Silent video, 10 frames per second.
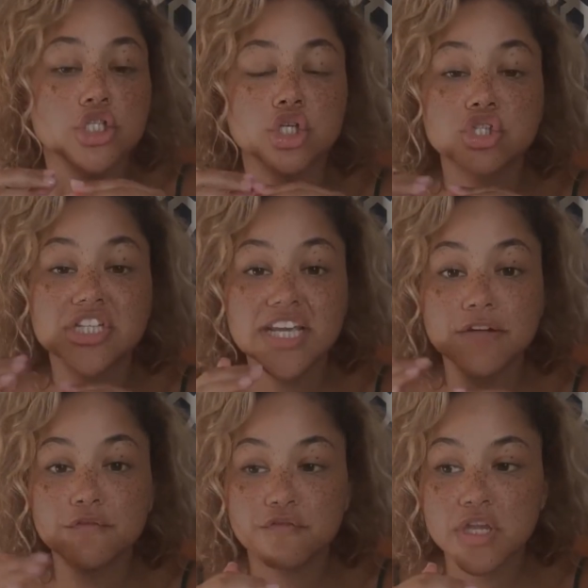So
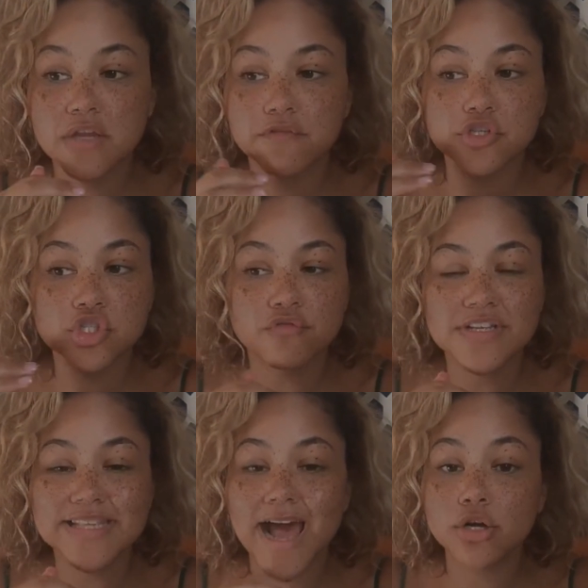chicken feet, for some
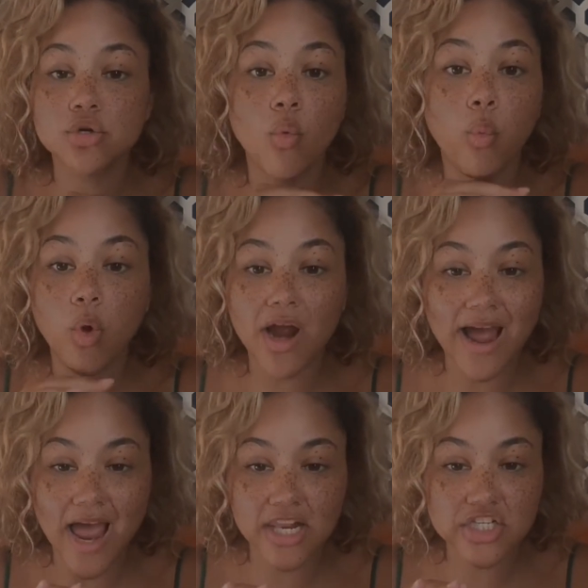reason, I don't know
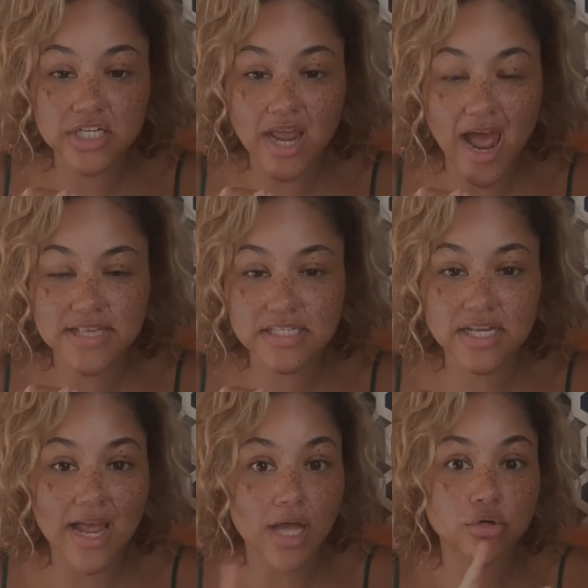what collagen it has
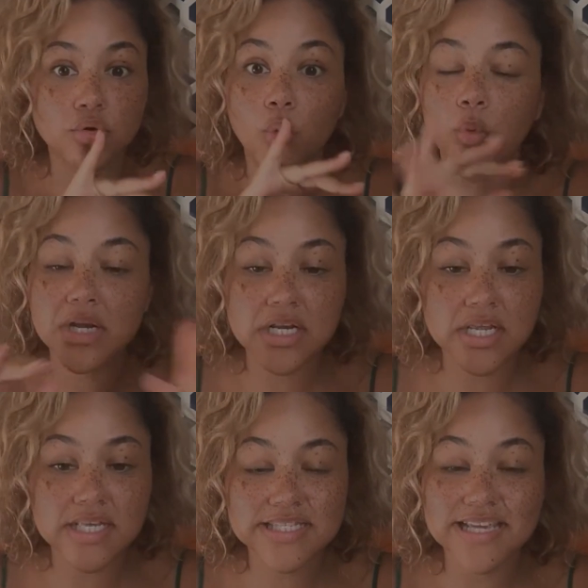in it. I don't know what
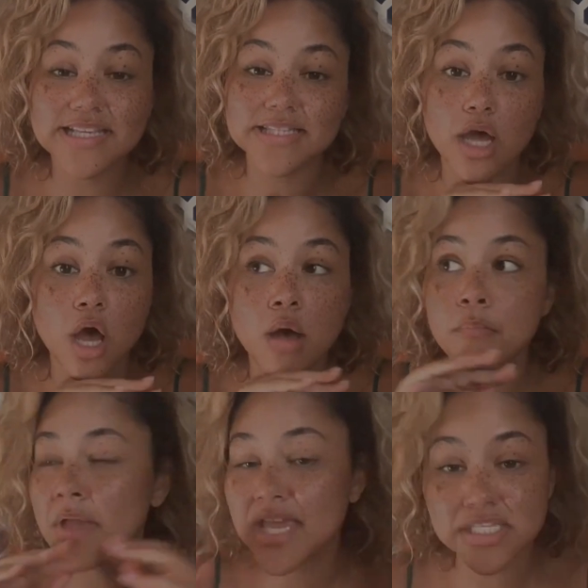it is. It's
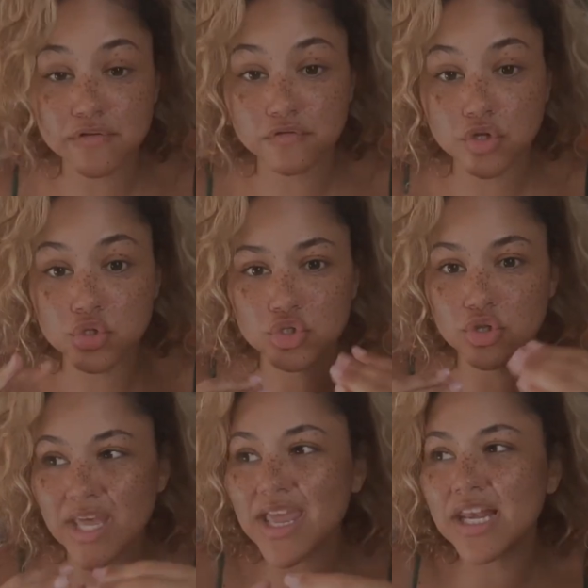amazing for you.
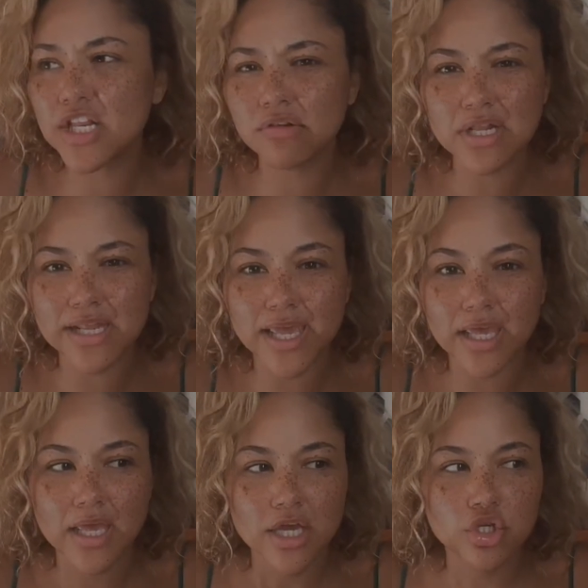So they literally,
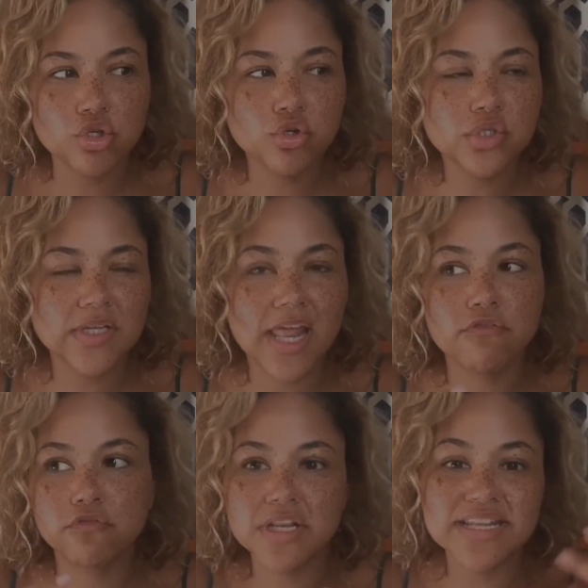like, you go to
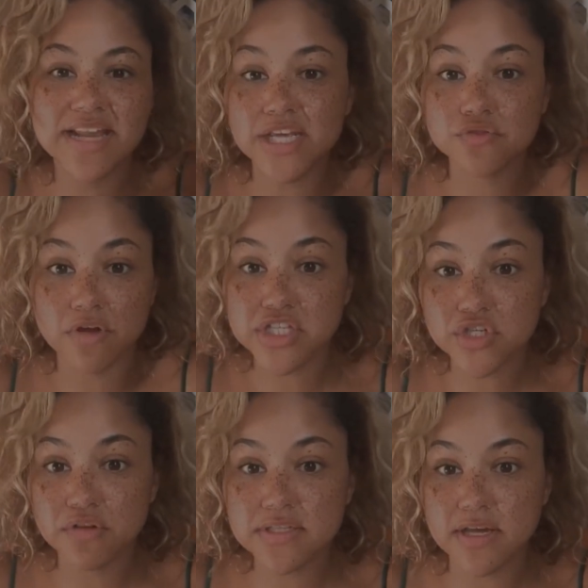like really nice
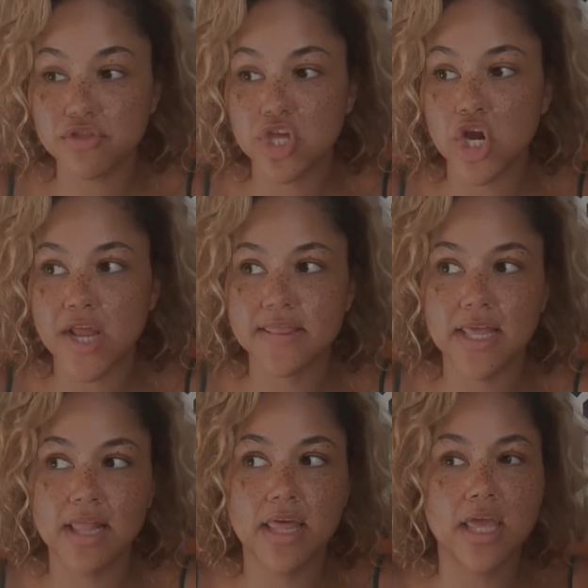restaurants out there
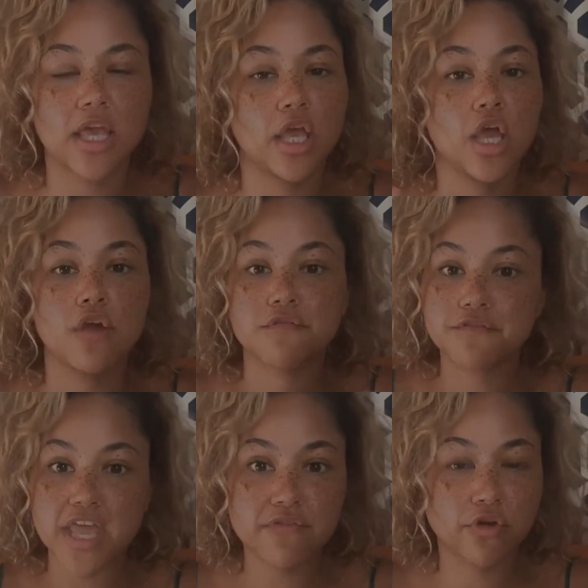and they like
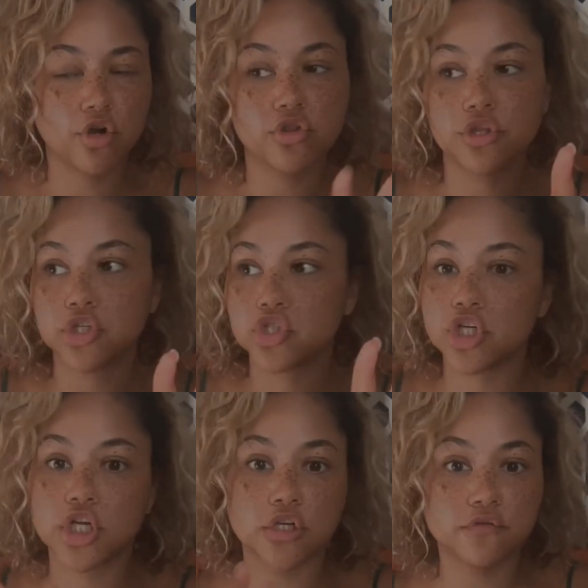favor the
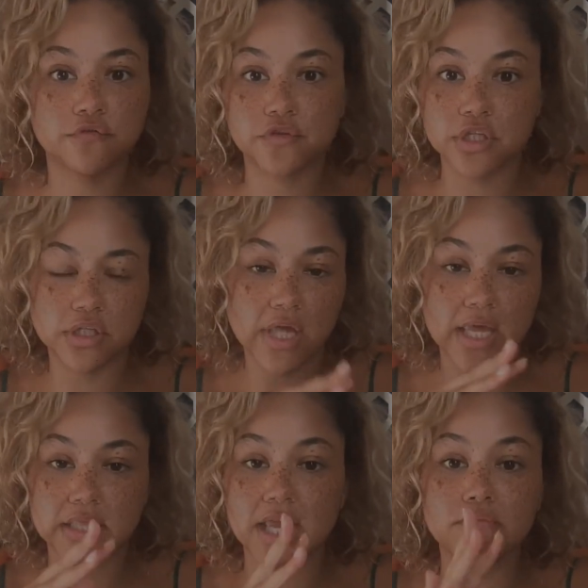chicken feet.
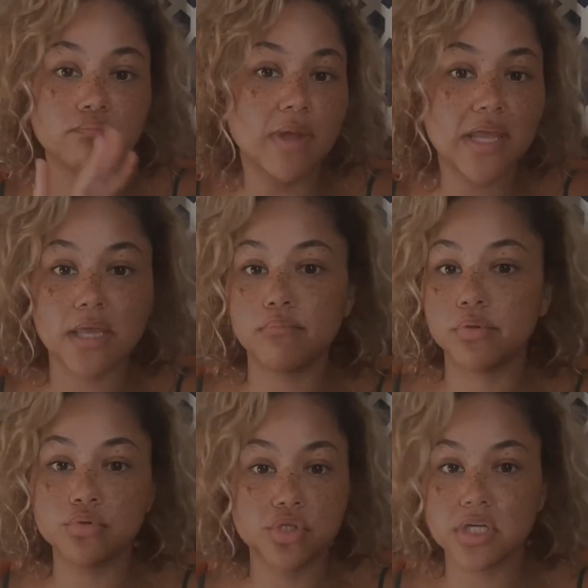Like, they make
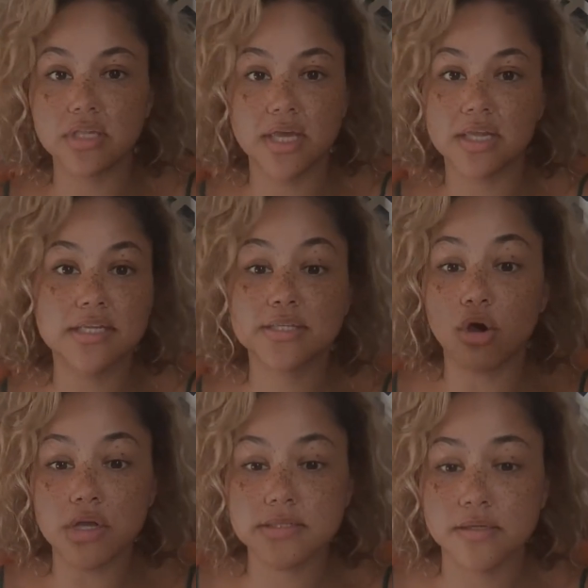it bougie, like, and
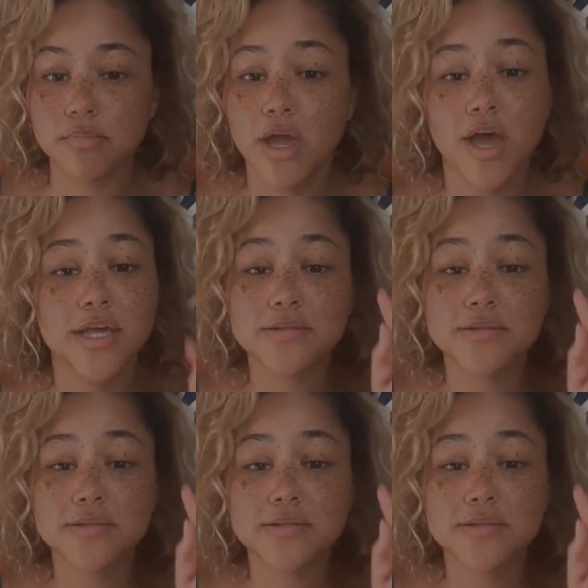it's awesome.